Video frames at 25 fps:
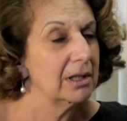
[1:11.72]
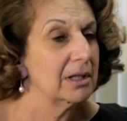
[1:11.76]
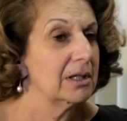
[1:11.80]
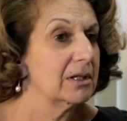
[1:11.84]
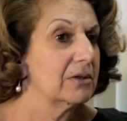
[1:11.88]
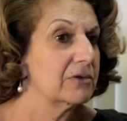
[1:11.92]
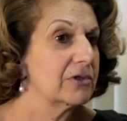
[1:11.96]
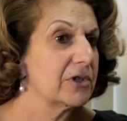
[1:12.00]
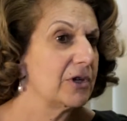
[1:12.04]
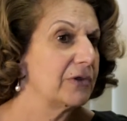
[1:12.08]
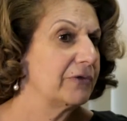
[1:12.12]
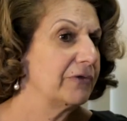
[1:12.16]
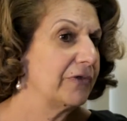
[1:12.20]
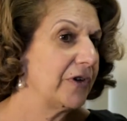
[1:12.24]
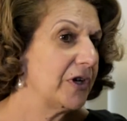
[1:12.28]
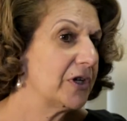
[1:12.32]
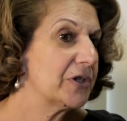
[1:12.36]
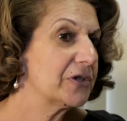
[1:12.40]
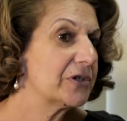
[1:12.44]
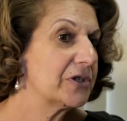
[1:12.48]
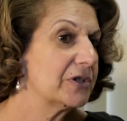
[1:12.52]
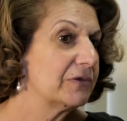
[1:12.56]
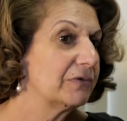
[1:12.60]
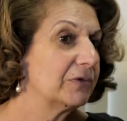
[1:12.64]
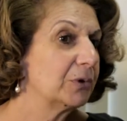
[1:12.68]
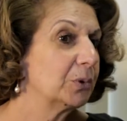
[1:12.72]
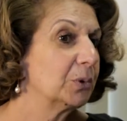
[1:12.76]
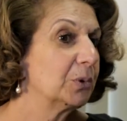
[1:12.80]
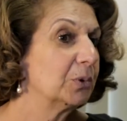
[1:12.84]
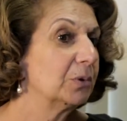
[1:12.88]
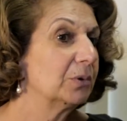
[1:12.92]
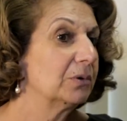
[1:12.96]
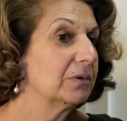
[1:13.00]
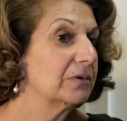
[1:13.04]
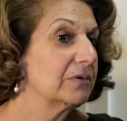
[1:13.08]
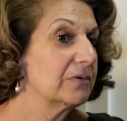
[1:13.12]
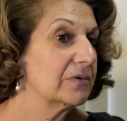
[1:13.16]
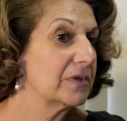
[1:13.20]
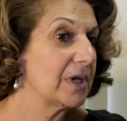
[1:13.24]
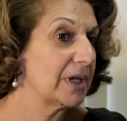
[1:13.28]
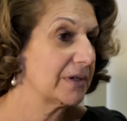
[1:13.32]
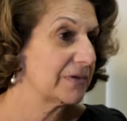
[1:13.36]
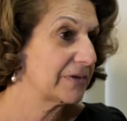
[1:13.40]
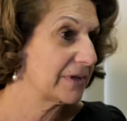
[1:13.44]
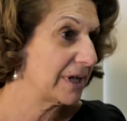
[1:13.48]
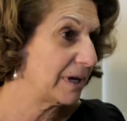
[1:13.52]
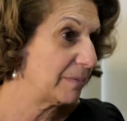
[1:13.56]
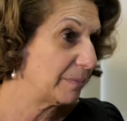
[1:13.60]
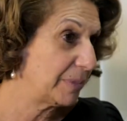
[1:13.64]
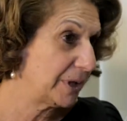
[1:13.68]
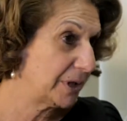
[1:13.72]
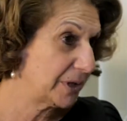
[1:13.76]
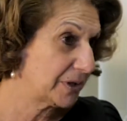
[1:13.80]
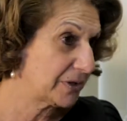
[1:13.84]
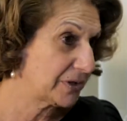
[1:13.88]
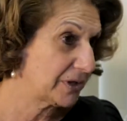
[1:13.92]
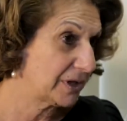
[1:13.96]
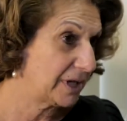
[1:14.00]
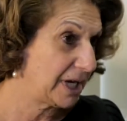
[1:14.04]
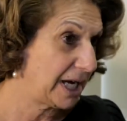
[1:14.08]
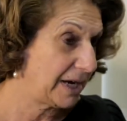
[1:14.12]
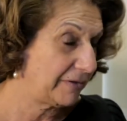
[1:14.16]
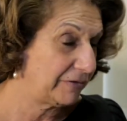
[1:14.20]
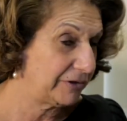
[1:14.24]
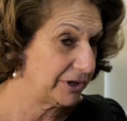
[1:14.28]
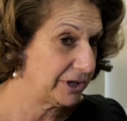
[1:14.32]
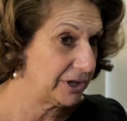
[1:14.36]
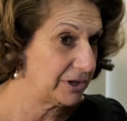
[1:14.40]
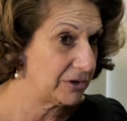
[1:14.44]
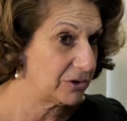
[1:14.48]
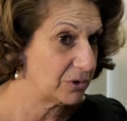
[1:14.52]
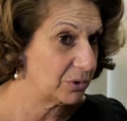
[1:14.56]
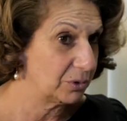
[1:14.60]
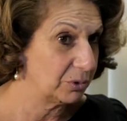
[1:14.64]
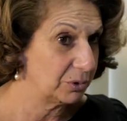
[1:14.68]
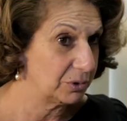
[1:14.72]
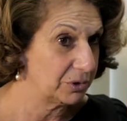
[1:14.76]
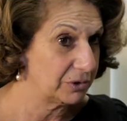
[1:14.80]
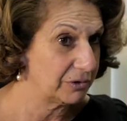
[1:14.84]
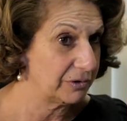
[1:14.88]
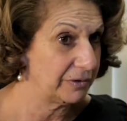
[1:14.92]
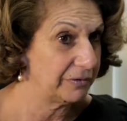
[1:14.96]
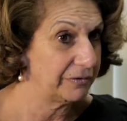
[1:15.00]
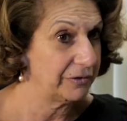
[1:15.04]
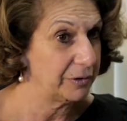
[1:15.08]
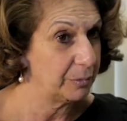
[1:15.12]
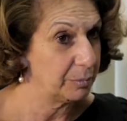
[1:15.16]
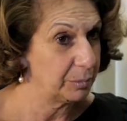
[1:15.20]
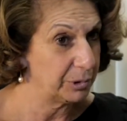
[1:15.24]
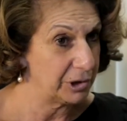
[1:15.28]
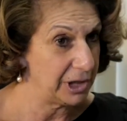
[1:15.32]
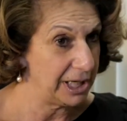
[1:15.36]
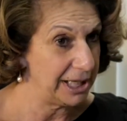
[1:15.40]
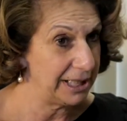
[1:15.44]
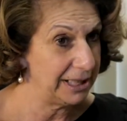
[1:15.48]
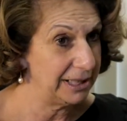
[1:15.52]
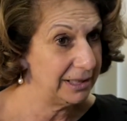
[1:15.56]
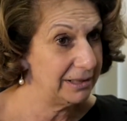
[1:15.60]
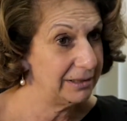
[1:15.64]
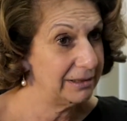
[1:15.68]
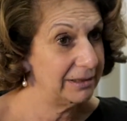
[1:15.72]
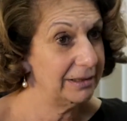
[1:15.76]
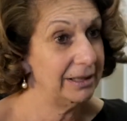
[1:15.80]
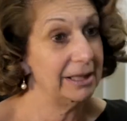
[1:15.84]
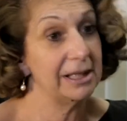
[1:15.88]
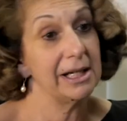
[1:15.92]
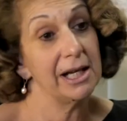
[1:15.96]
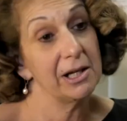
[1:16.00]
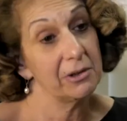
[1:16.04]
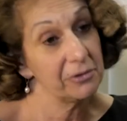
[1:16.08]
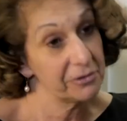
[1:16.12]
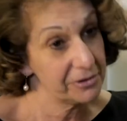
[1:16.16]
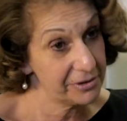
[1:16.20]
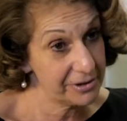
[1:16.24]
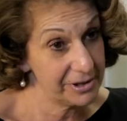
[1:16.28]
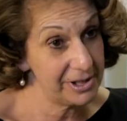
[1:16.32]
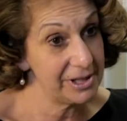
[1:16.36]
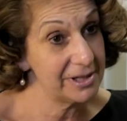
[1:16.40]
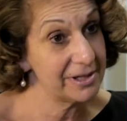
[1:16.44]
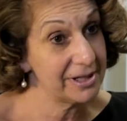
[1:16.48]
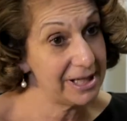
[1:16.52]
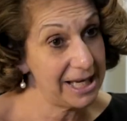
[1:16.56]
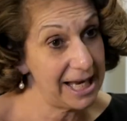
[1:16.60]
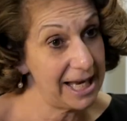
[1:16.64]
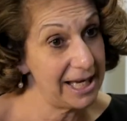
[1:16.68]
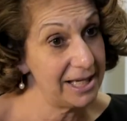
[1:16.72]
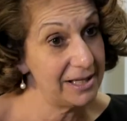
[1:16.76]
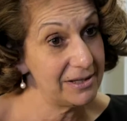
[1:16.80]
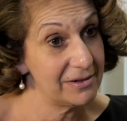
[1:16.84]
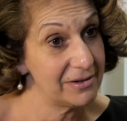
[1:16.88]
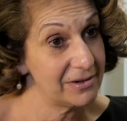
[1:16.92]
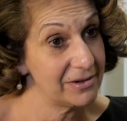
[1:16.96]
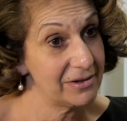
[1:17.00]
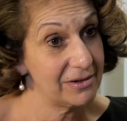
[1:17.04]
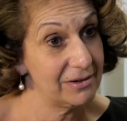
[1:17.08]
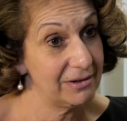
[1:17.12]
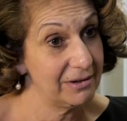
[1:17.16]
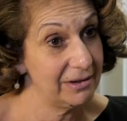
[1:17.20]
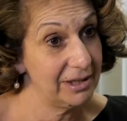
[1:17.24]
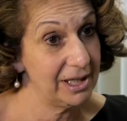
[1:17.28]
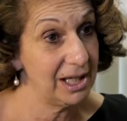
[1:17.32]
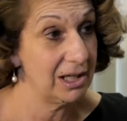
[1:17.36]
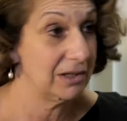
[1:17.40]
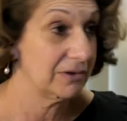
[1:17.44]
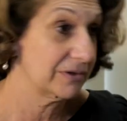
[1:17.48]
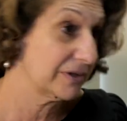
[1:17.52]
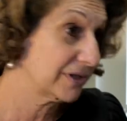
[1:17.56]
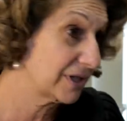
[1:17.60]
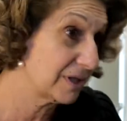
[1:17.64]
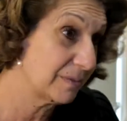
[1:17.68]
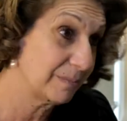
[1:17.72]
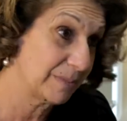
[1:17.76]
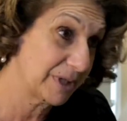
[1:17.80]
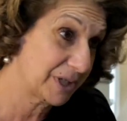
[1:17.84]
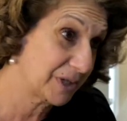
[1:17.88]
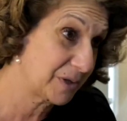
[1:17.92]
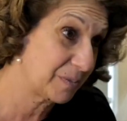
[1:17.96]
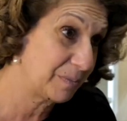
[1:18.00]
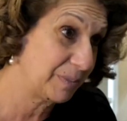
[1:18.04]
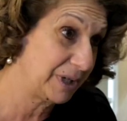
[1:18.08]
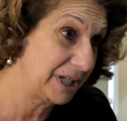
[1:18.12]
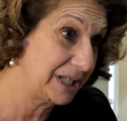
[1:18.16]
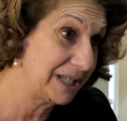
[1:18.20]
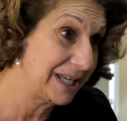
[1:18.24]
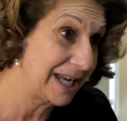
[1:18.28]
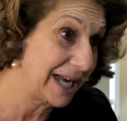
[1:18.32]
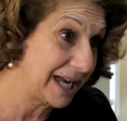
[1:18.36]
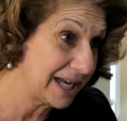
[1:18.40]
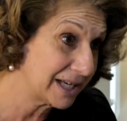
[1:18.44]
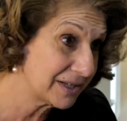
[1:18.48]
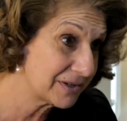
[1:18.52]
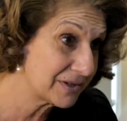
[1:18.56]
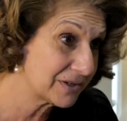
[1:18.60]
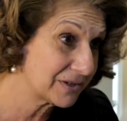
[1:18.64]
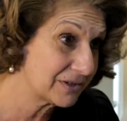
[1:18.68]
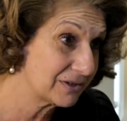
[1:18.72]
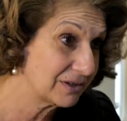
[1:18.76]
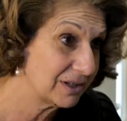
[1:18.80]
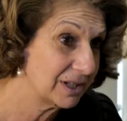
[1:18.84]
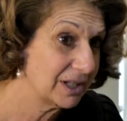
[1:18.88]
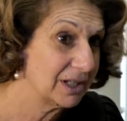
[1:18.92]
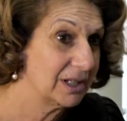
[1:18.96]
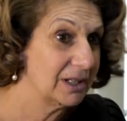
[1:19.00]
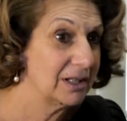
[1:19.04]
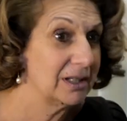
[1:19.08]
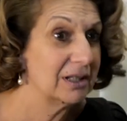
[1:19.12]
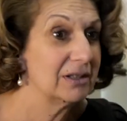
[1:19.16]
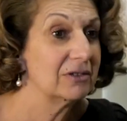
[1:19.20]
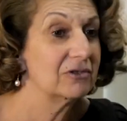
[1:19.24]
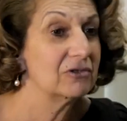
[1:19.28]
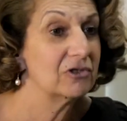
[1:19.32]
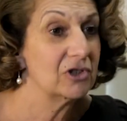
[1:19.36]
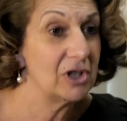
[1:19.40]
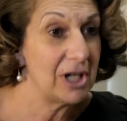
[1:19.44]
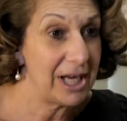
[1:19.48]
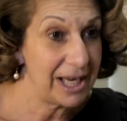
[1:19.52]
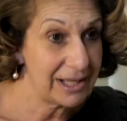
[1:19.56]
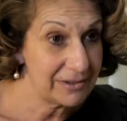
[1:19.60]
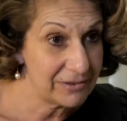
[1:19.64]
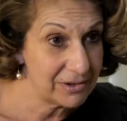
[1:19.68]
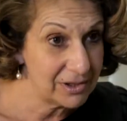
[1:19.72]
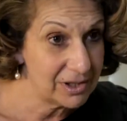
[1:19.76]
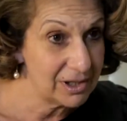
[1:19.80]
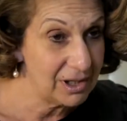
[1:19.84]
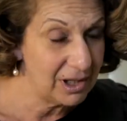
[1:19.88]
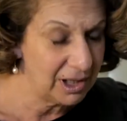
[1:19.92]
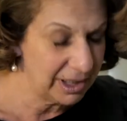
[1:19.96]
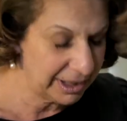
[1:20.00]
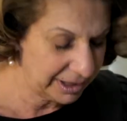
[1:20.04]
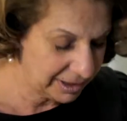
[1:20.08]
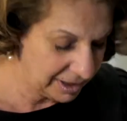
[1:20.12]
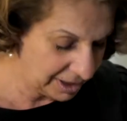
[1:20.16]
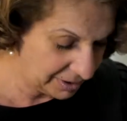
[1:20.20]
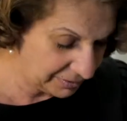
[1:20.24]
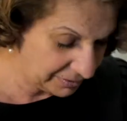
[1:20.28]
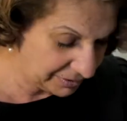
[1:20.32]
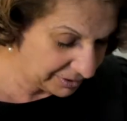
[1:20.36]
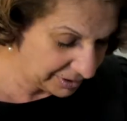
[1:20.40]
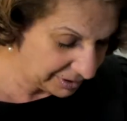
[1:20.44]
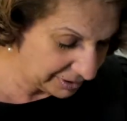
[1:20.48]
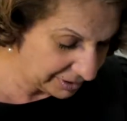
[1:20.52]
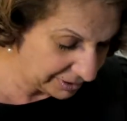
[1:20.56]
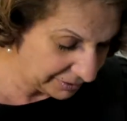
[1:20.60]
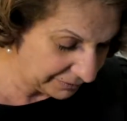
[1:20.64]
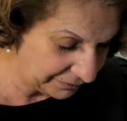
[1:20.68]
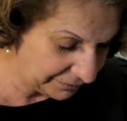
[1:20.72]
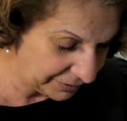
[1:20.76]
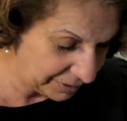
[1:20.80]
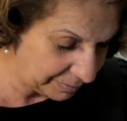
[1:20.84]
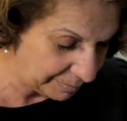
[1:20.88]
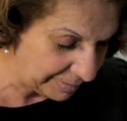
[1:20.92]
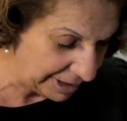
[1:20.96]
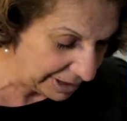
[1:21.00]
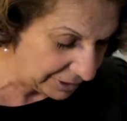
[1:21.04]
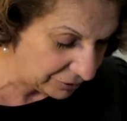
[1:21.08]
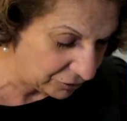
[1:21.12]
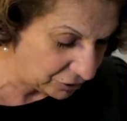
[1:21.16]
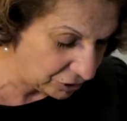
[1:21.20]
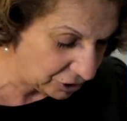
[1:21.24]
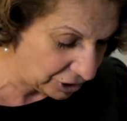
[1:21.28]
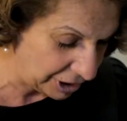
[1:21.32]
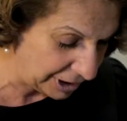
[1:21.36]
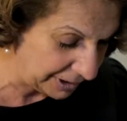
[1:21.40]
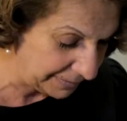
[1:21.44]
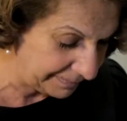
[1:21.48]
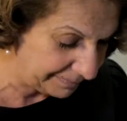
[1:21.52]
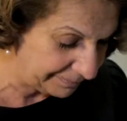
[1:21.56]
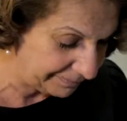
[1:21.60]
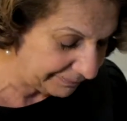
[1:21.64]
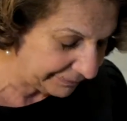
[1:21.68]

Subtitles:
So first of all, does that person have a disorder of the brain? In Elsie's case, the answer must be yes. She has a diagnosis of dementia.